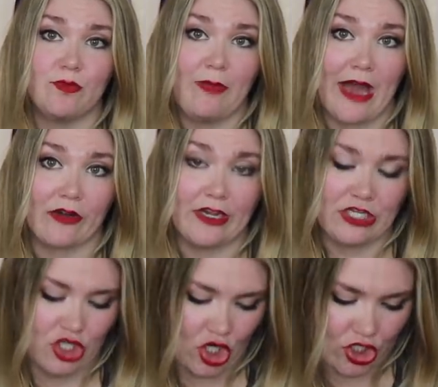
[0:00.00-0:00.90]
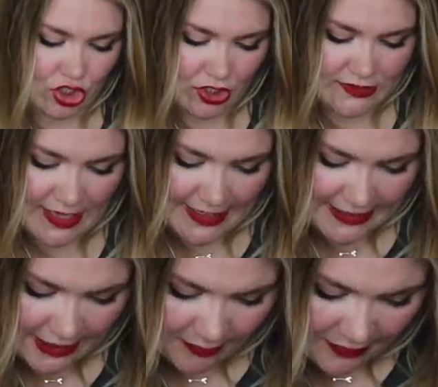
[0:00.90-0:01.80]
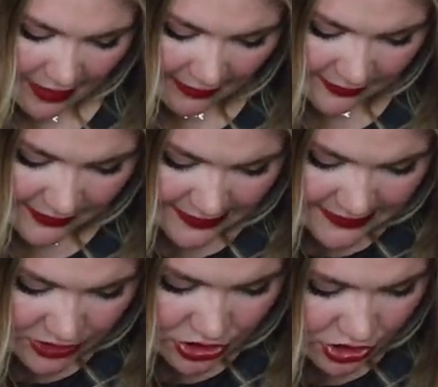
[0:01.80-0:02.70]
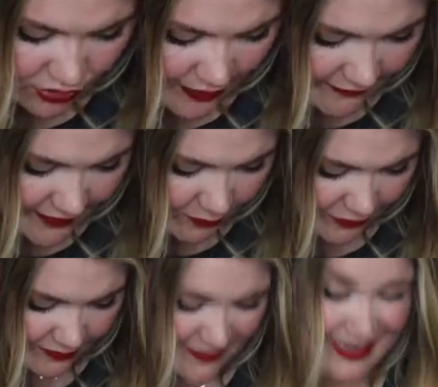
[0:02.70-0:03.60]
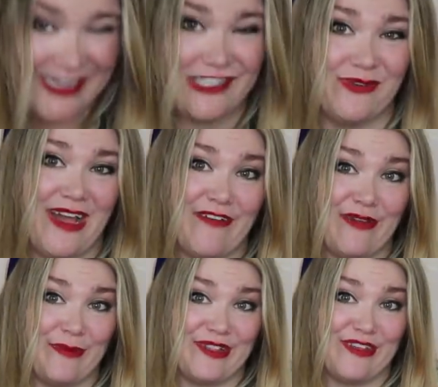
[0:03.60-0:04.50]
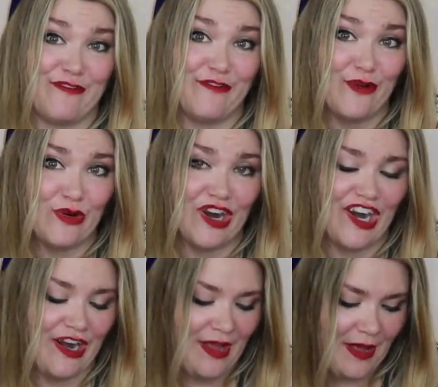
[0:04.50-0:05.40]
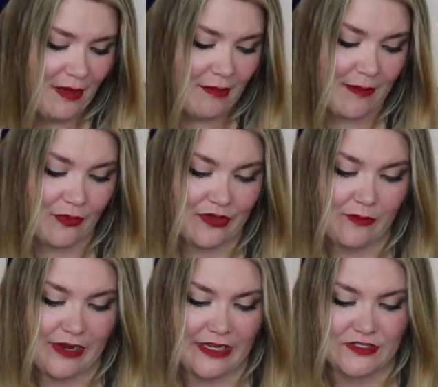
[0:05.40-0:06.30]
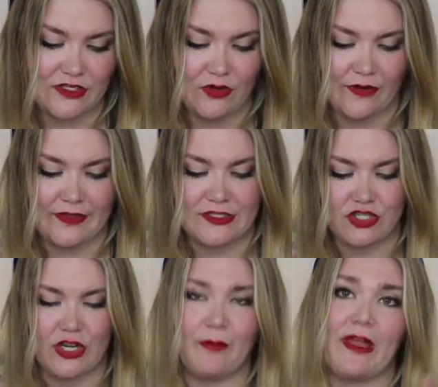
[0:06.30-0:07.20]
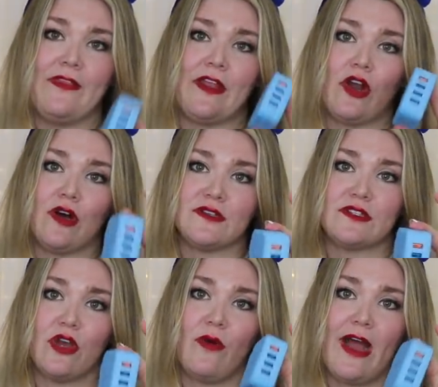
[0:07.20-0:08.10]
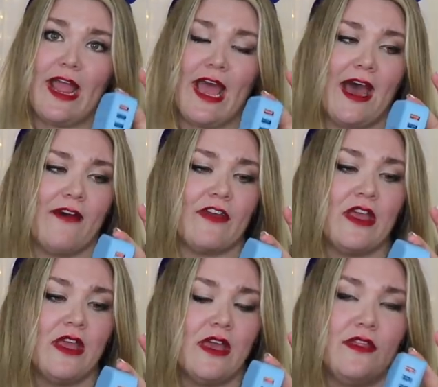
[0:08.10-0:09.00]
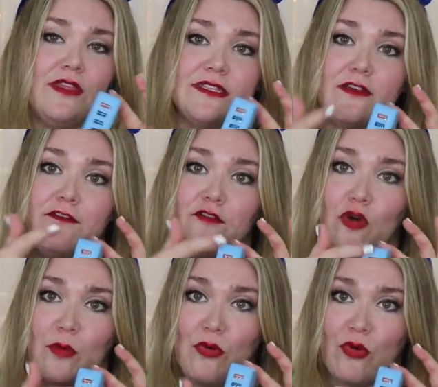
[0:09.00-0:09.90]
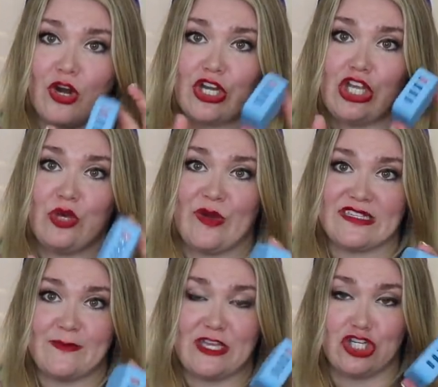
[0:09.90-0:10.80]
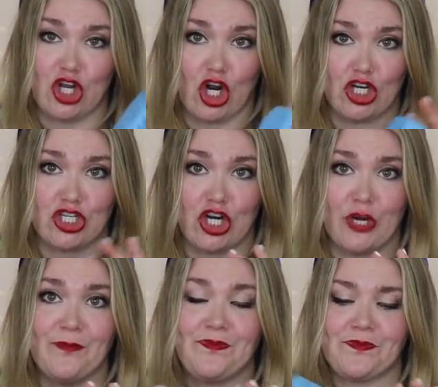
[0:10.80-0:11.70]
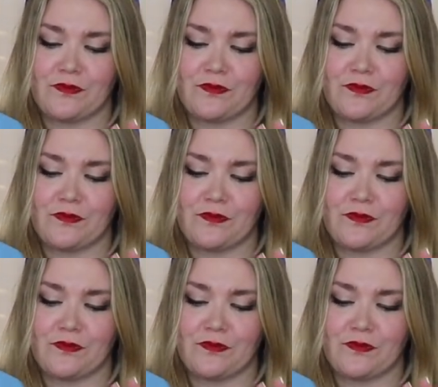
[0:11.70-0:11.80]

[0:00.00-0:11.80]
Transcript: battery chargers. I keep at least two of them with me. I do have, I believe, four, but I'm only bringing two on this trip. And then also I have this four port USB charger.